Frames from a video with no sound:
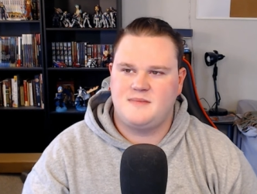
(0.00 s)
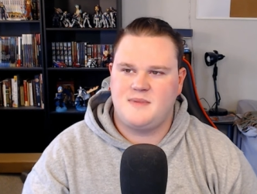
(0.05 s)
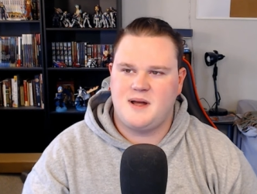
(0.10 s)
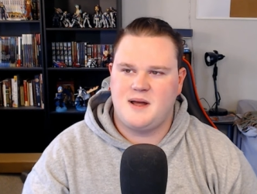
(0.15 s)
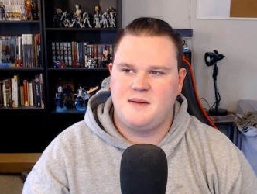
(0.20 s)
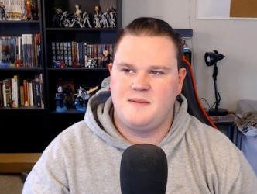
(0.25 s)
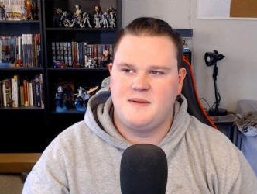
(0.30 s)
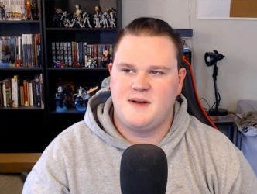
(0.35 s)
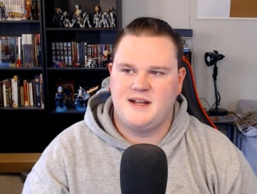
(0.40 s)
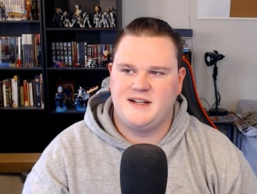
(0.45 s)

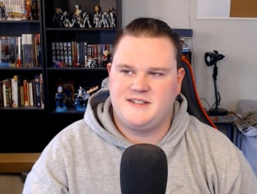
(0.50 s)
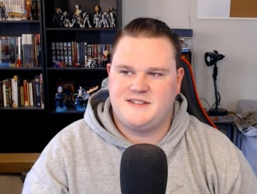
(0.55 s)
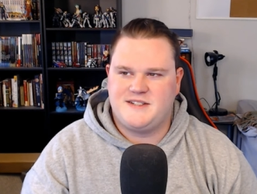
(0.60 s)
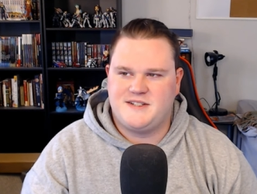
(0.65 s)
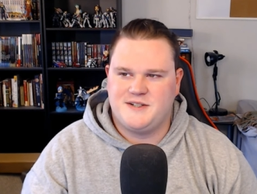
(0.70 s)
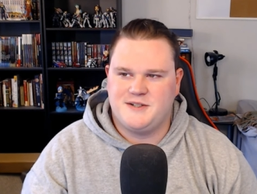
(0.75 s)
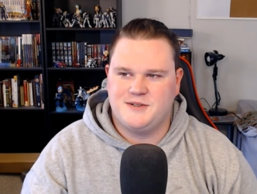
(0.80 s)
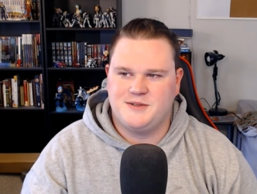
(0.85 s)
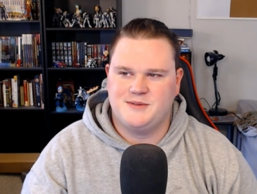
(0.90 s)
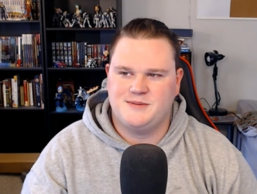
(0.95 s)
I might
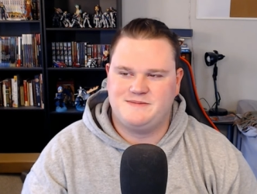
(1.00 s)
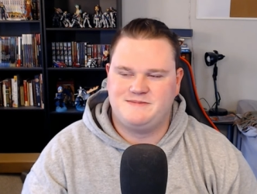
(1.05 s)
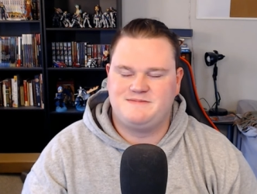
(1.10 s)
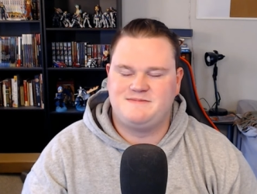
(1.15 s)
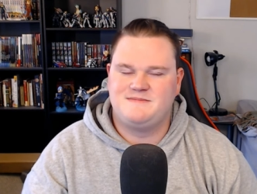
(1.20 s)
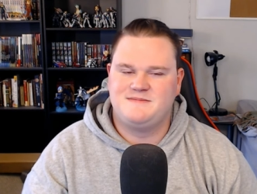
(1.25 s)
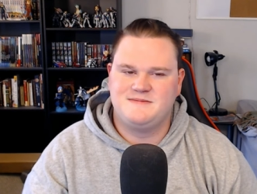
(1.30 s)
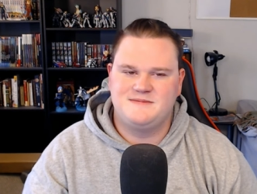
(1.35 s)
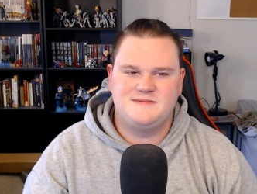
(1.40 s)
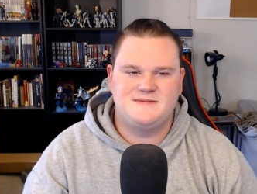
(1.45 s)
do
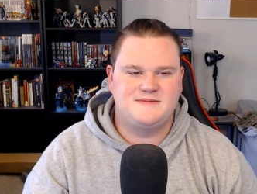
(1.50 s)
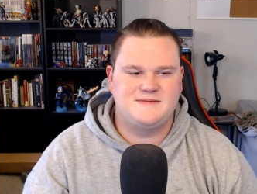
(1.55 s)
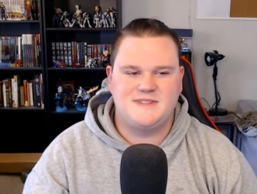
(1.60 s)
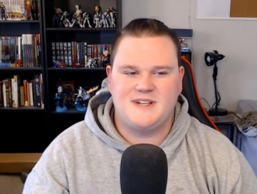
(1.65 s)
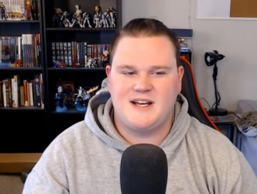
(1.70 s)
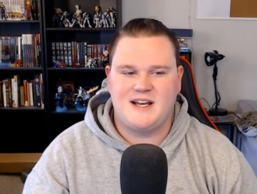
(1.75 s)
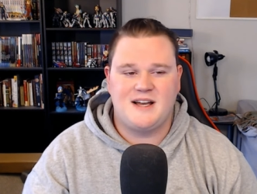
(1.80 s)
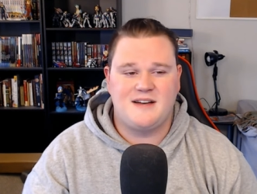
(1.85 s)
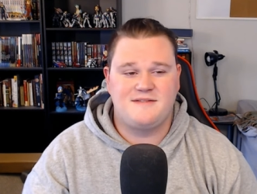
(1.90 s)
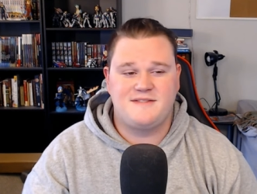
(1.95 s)

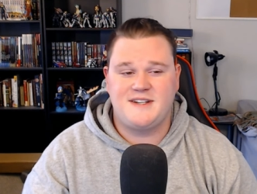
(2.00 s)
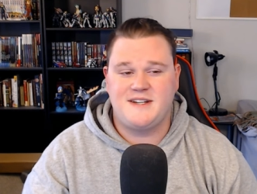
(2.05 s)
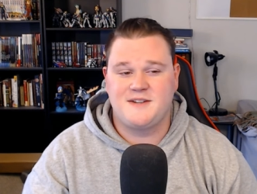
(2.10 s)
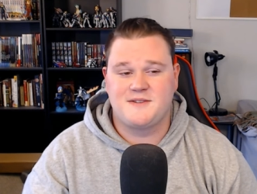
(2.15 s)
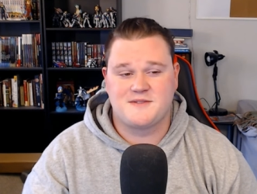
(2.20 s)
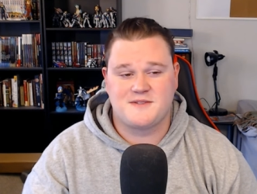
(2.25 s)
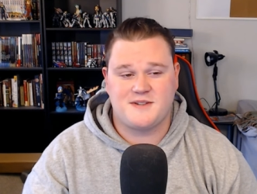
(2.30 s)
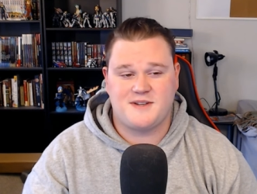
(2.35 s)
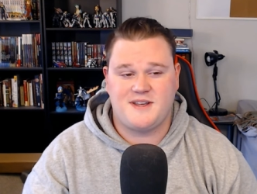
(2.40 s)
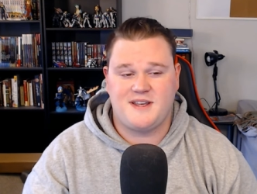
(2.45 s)
uh,
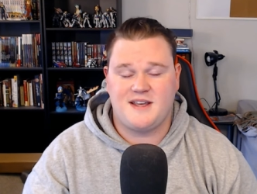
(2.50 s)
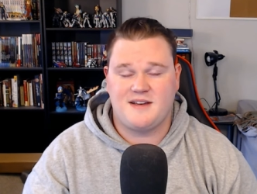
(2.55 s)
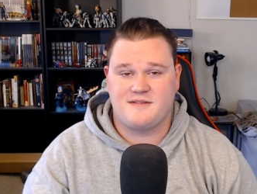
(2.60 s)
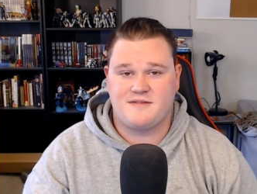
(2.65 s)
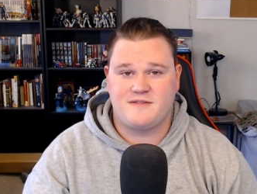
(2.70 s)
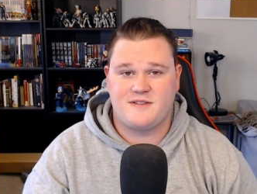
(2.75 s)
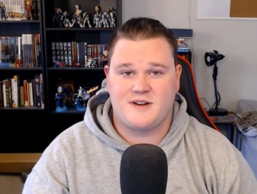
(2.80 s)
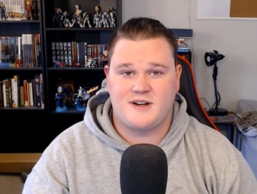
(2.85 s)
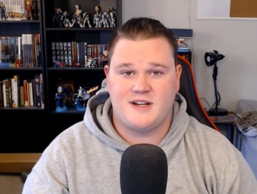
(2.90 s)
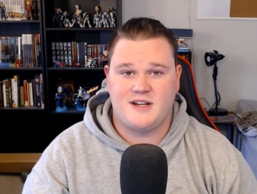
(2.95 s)
videos looking at
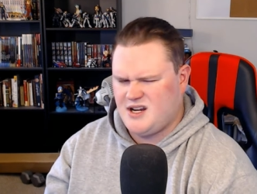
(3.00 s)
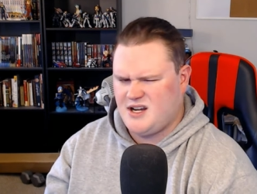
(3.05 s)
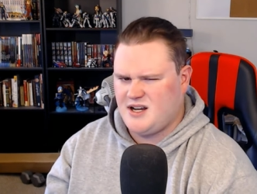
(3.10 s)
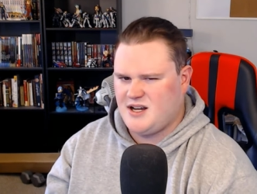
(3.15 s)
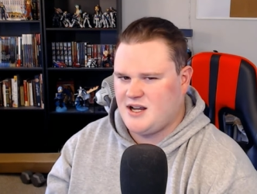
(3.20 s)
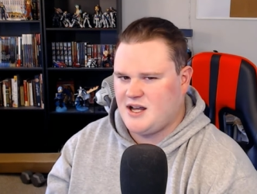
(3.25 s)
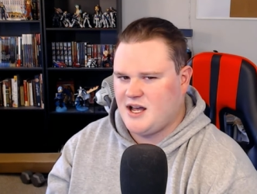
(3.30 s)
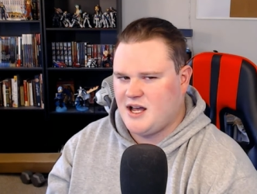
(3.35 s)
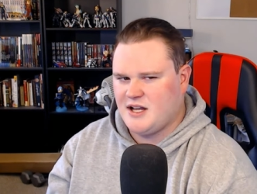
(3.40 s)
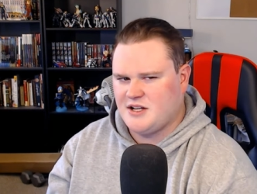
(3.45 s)
funny,
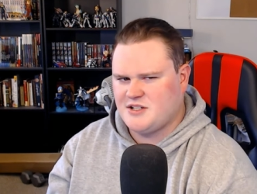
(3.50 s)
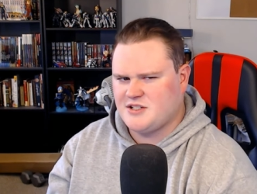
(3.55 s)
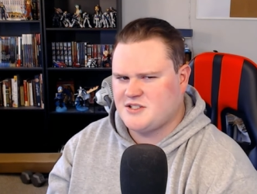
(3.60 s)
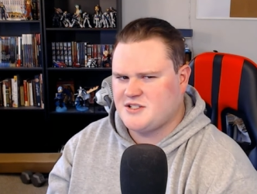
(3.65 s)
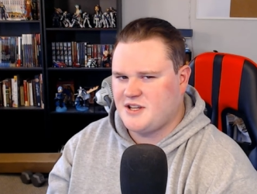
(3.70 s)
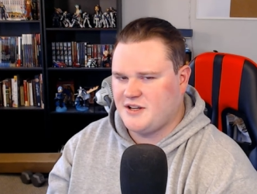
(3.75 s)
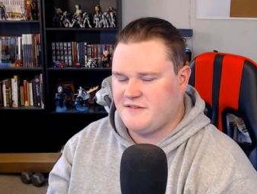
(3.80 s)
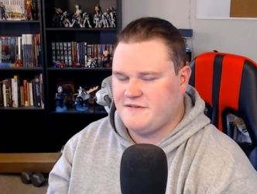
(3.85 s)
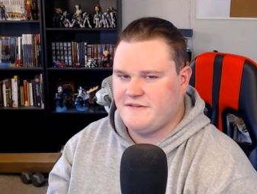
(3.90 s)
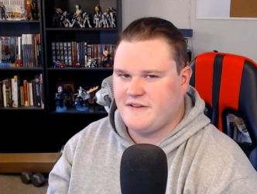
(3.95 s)
uh,
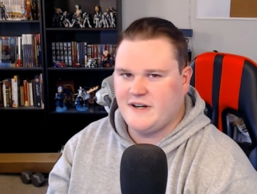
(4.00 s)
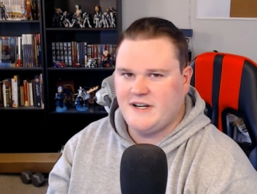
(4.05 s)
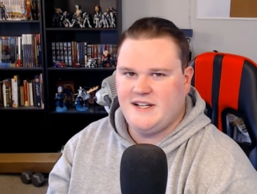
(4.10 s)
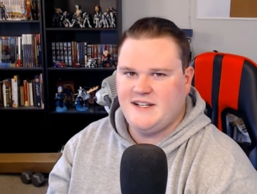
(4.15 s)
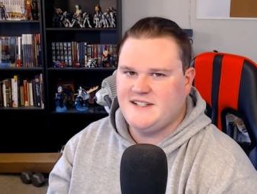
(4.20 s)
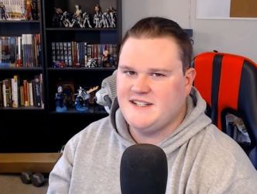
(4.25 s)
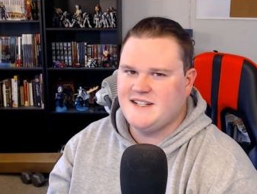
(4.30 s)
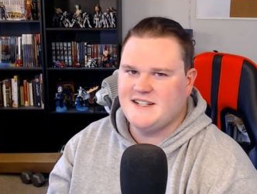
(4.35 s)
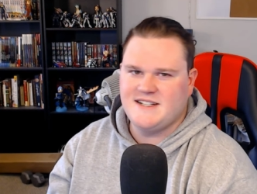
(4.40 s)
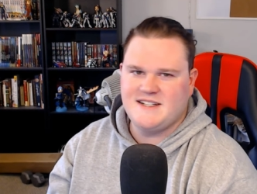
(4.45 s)
just like funny
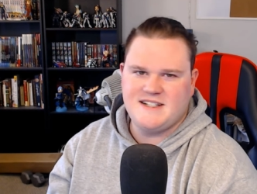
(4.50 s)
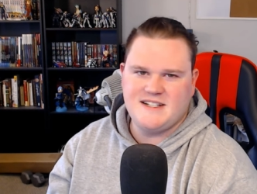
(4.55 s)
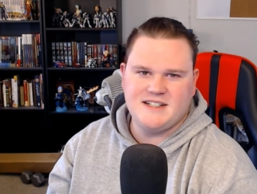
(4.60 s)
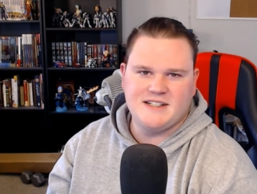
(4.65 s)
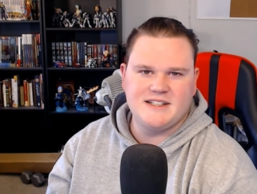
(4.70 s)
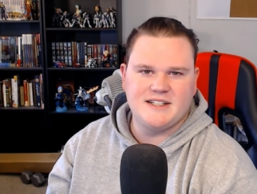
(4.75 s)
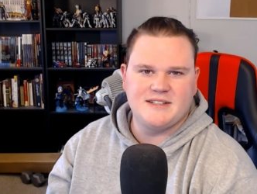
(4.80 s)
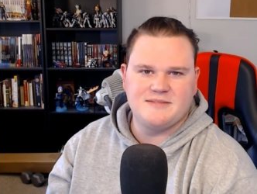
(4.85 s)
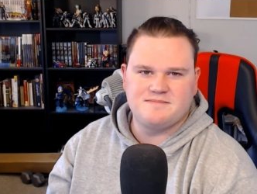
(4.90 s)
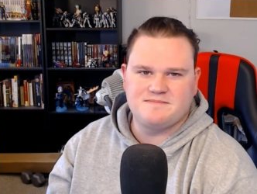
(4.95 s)

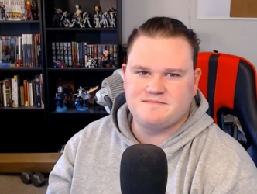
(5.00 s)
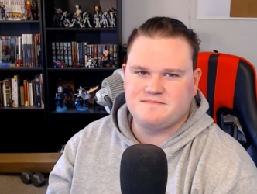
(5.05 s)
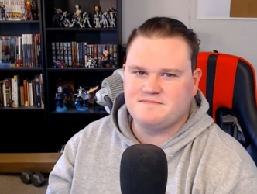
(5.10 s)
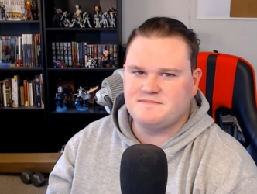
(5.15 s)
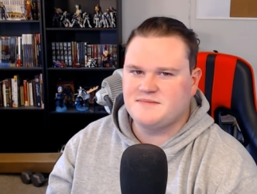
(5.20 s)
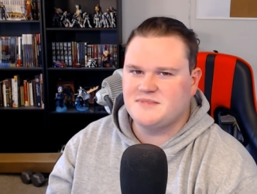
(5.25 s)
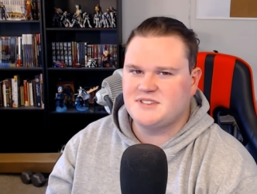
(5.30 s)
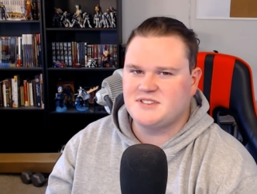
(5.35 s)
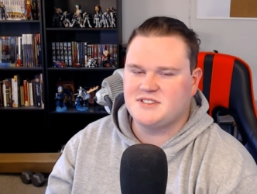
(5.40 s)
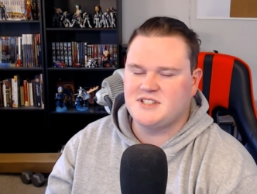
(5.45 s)
D&D
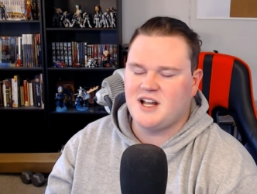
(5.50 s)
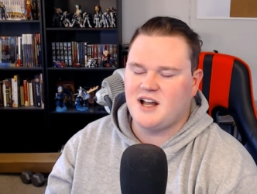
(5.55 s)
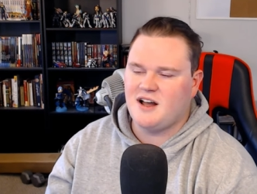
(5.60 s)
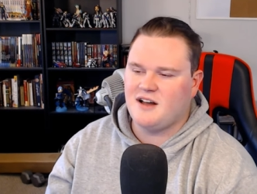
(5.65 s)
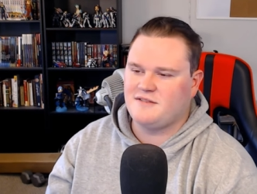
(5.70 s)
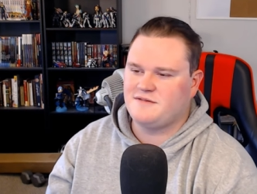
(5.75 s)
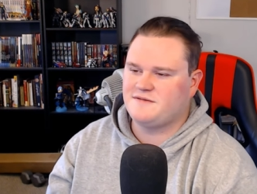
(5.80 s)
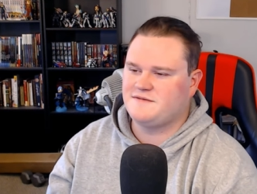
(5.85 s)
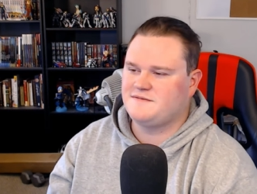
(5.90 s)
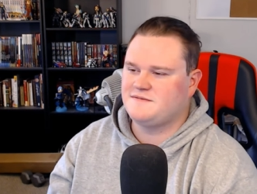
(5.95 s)

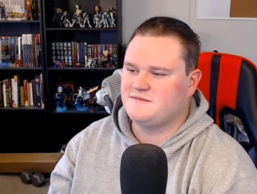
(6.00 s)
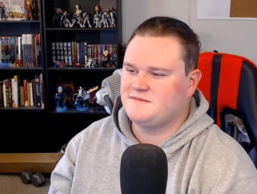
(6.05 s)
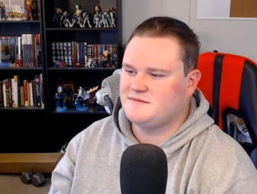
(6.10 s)
stuff,